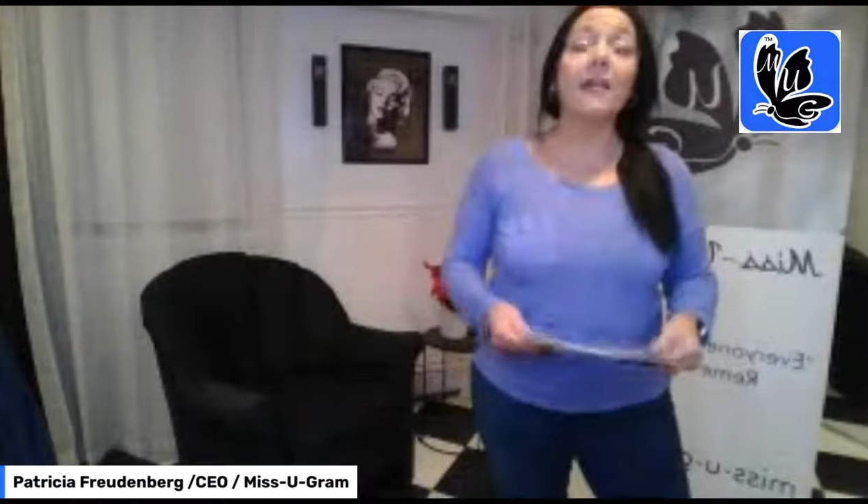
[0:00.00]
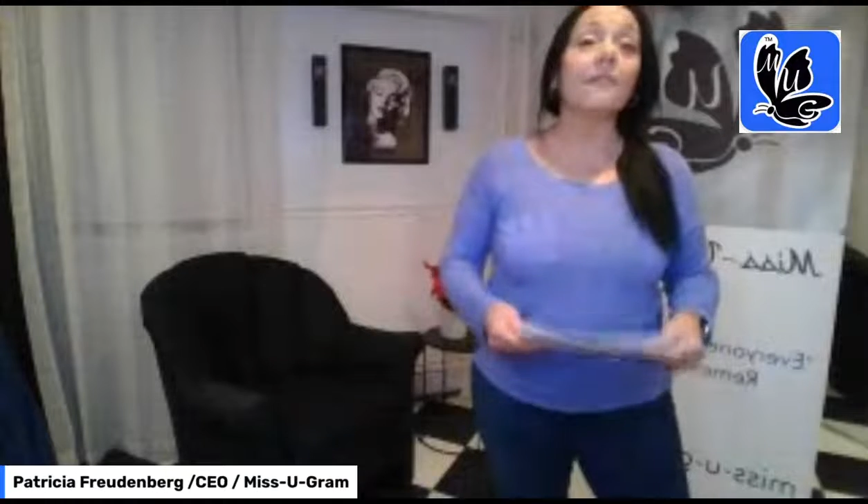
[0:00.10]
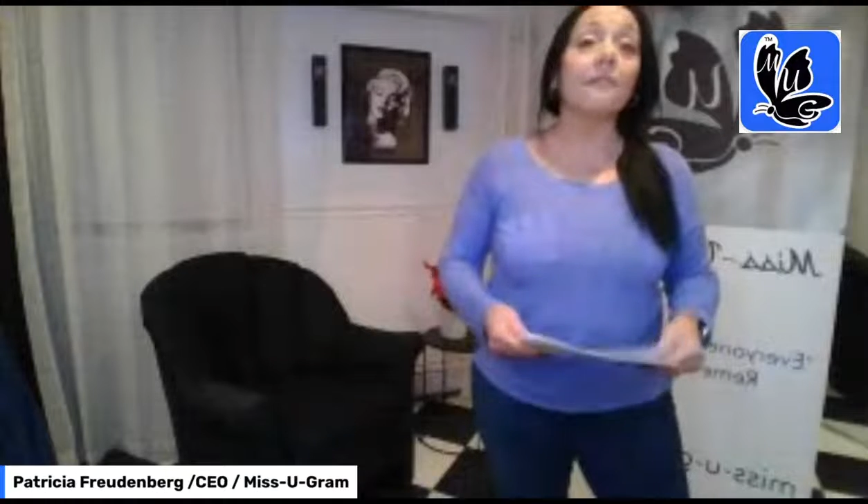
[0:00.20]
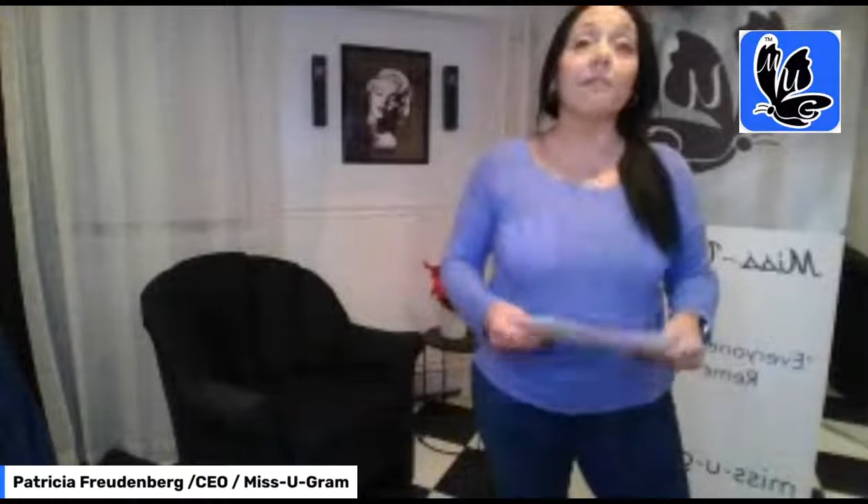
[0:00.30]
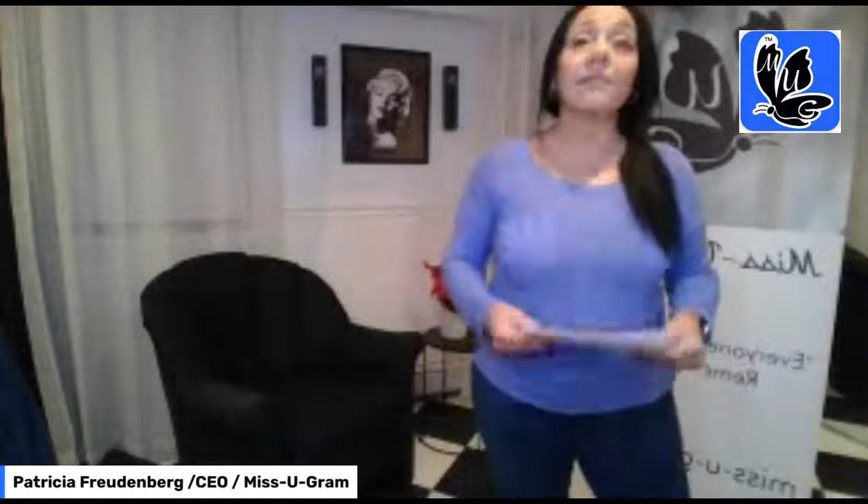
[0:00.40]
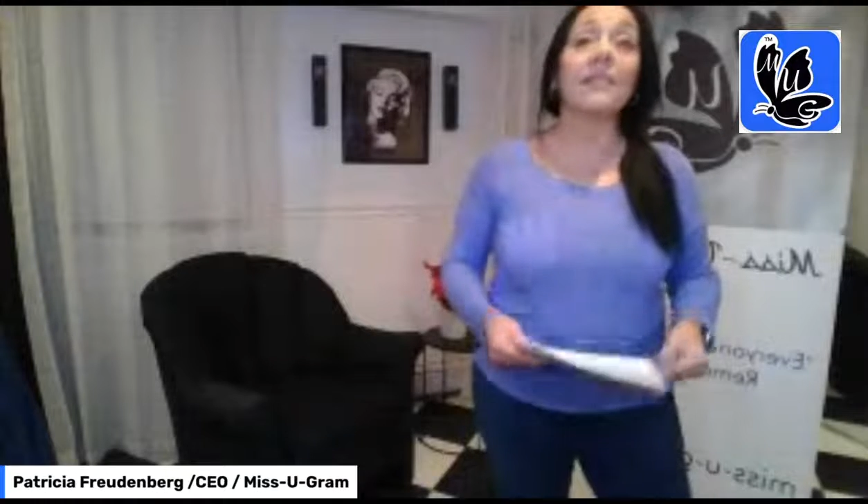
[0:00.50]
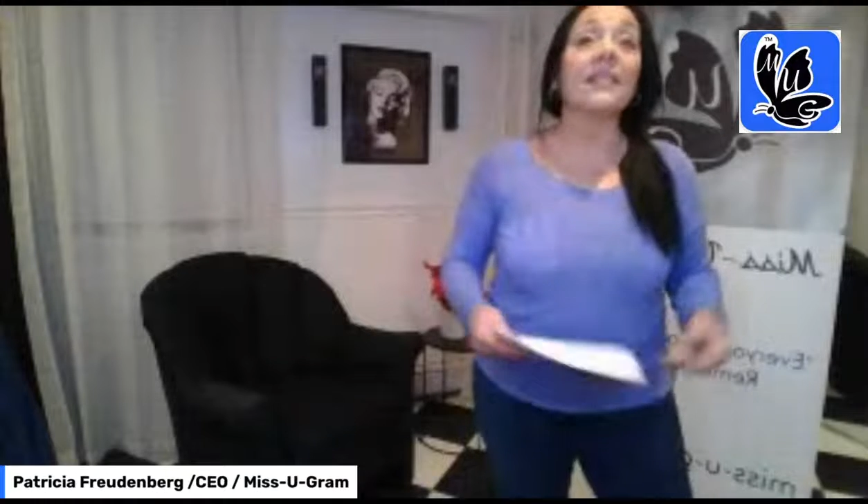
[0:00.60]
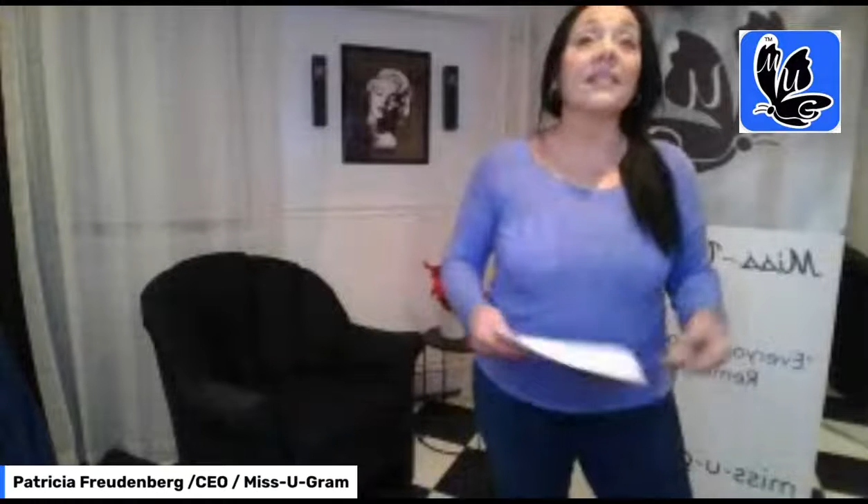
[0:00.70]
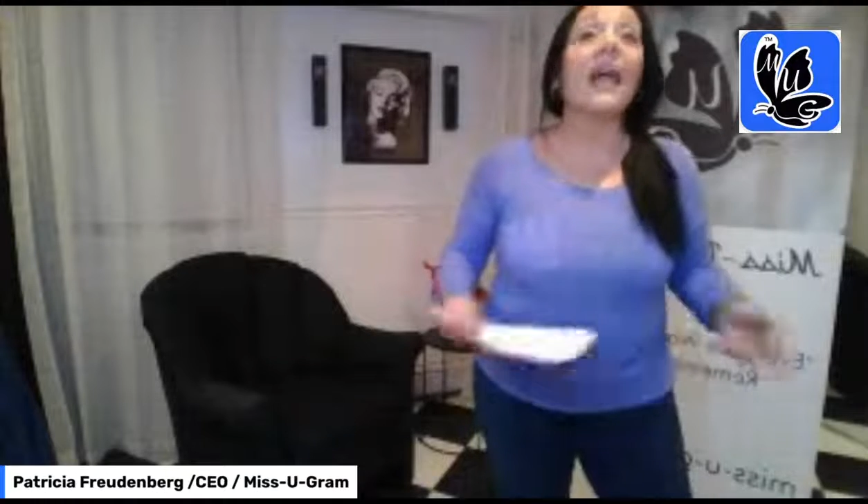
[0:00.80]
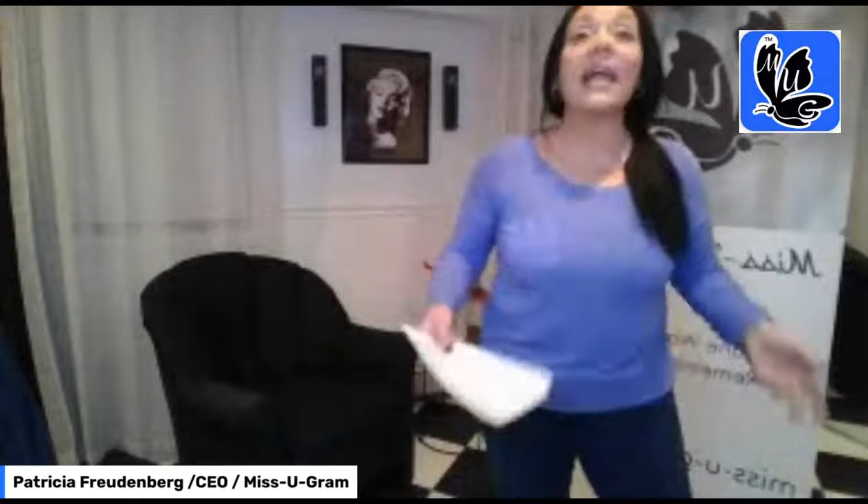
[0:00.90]
difference in
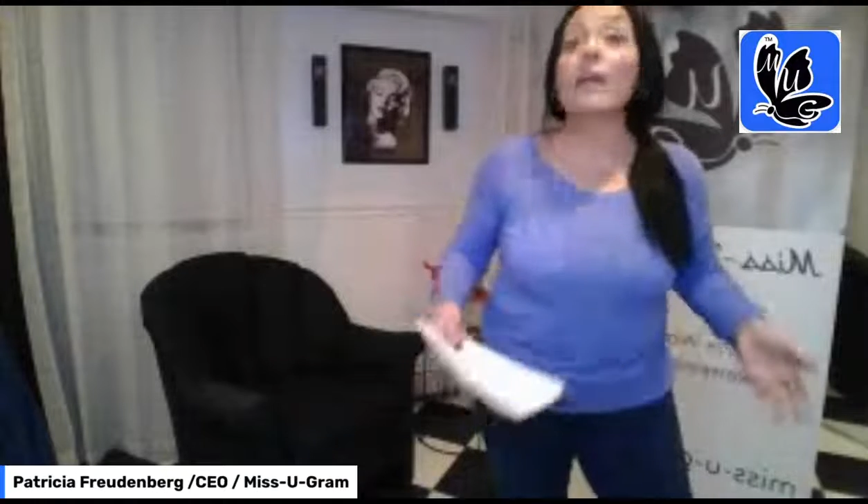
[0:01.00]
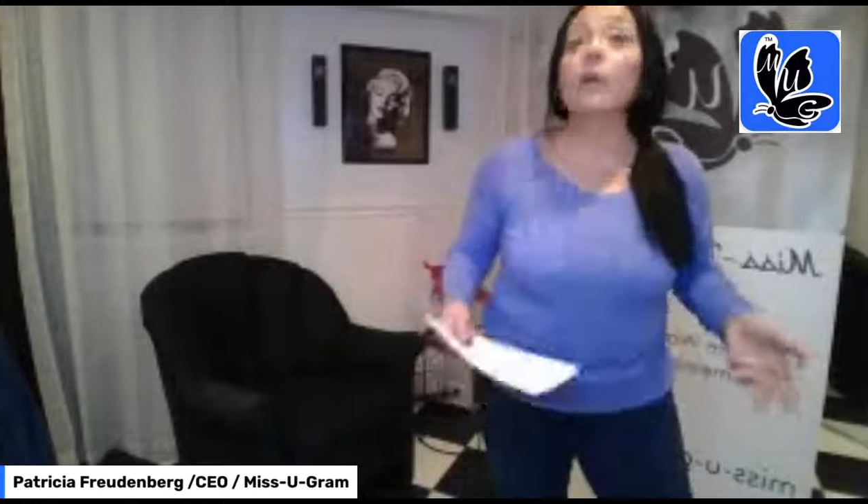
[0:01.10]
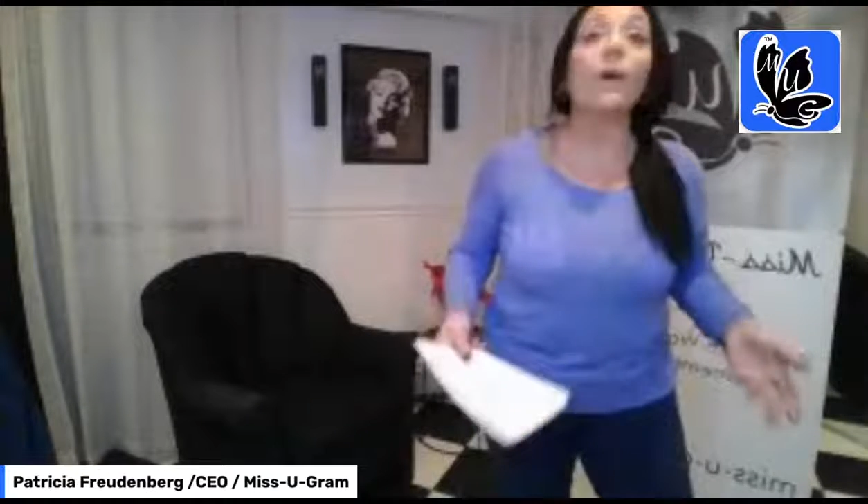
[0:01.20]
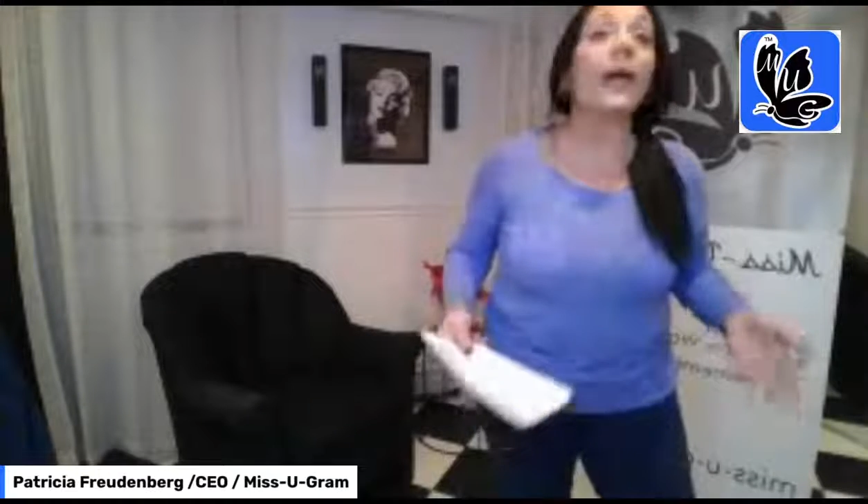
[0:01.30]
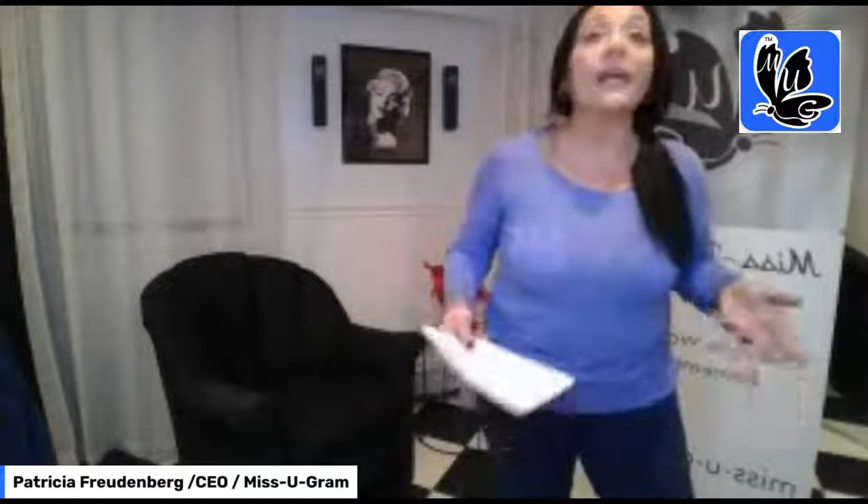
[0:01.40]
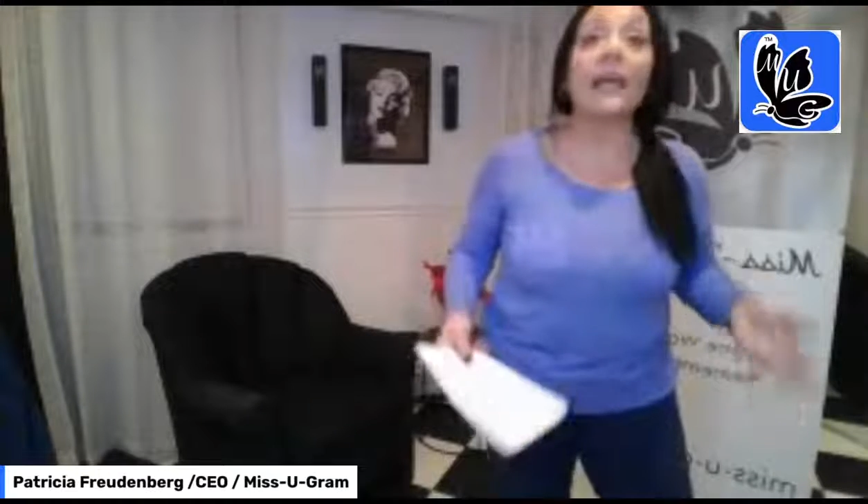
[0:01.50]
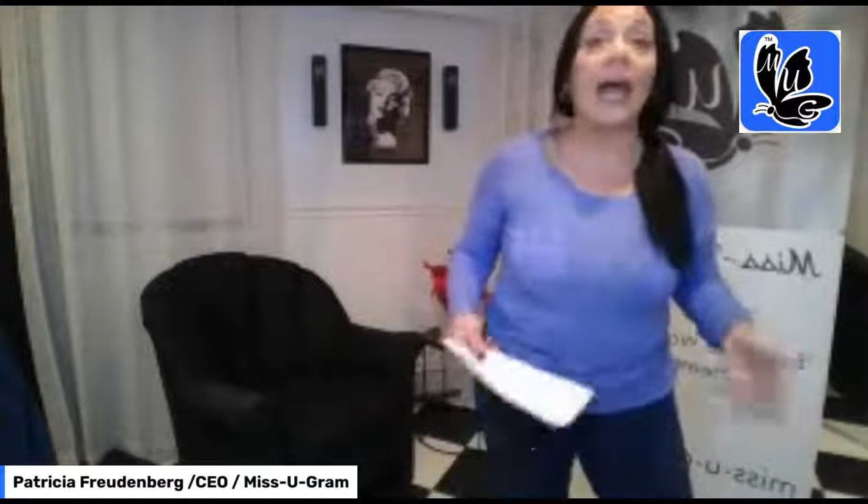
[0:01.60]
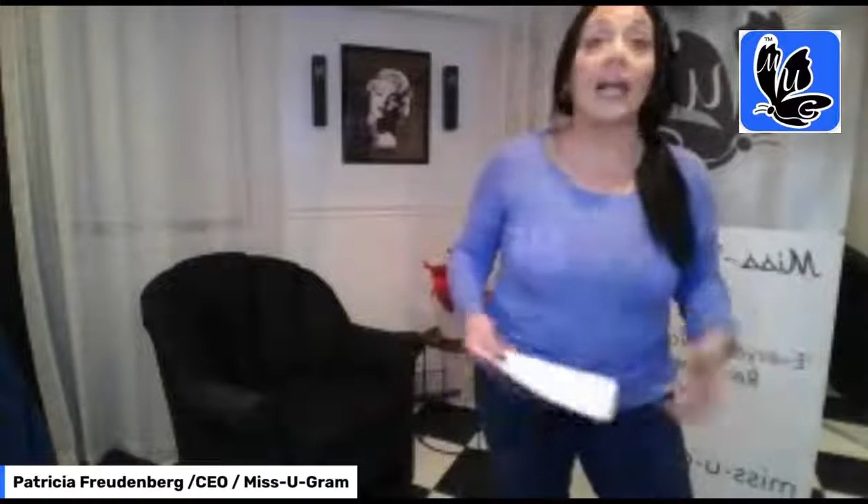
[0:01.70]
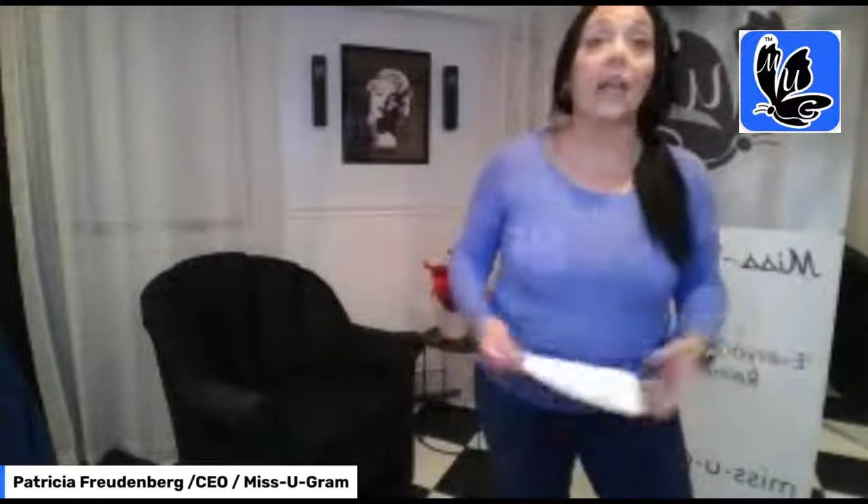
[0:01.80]
any way I can.